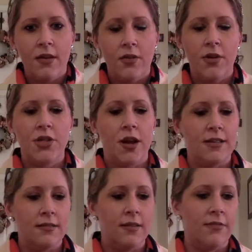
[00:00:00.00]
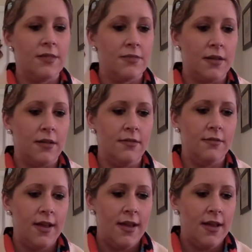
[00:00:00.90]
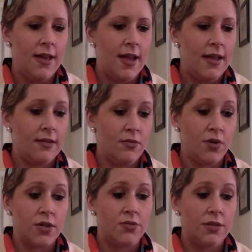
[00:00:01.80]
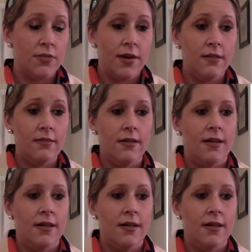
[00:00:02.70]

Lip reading: which I love the smell of, and it works really well.